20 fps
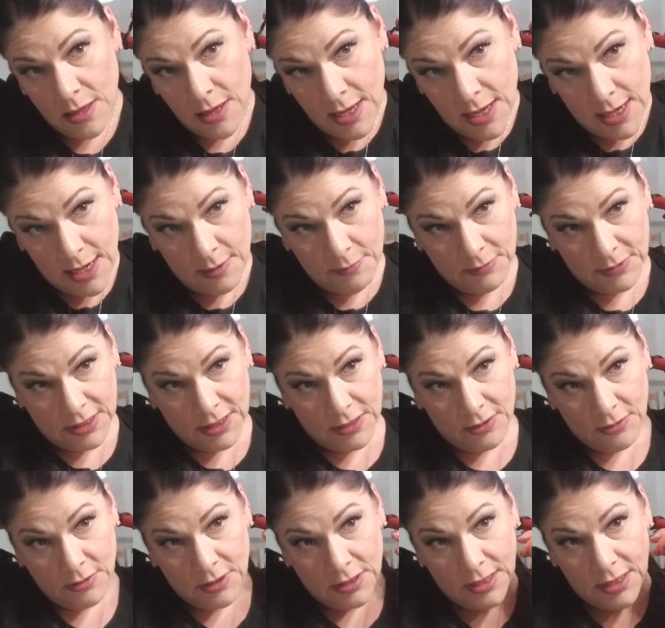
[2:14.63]
And I'm
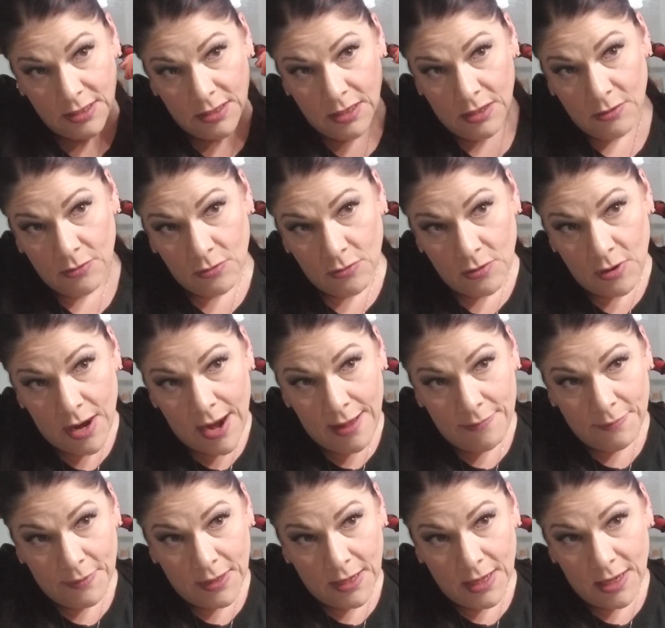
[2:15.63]
literally
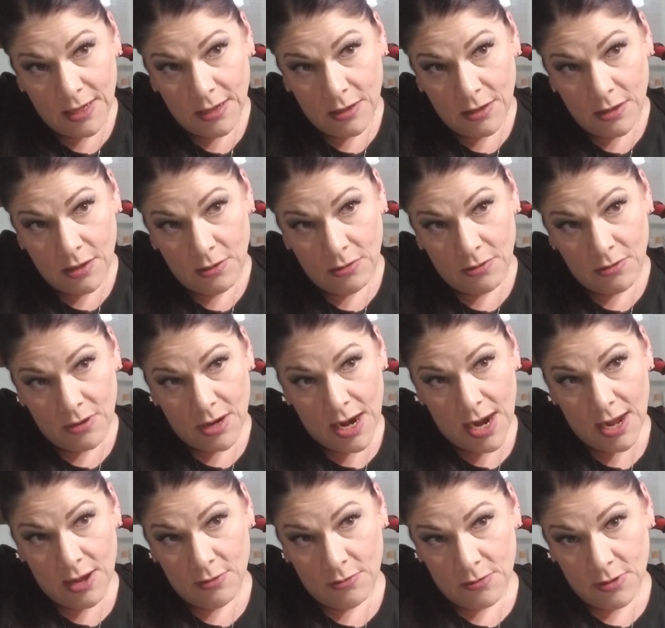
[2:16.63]
wrapping it
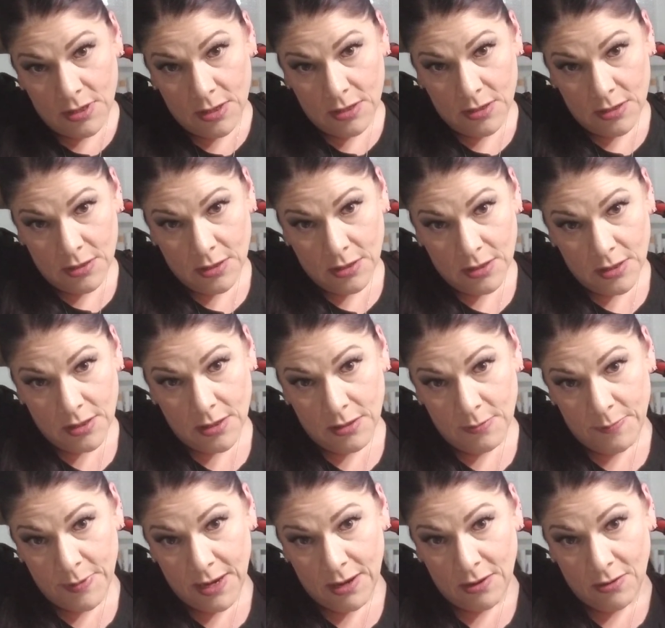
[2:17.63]
around the
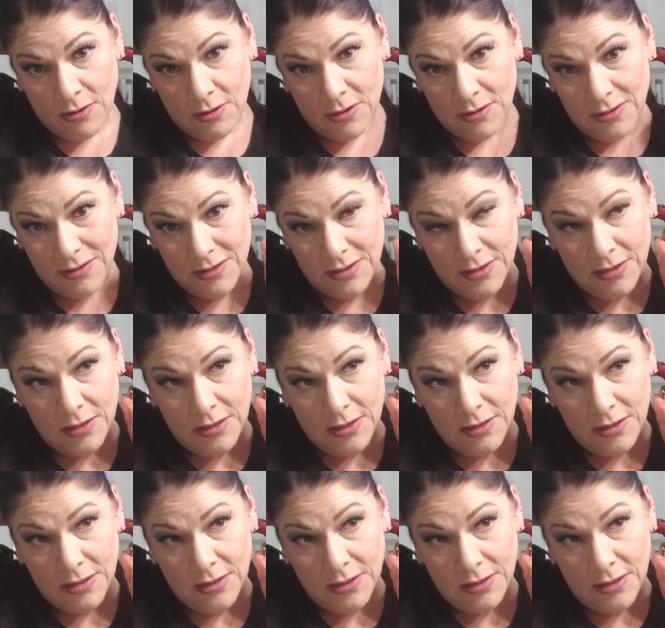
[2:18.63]
barrel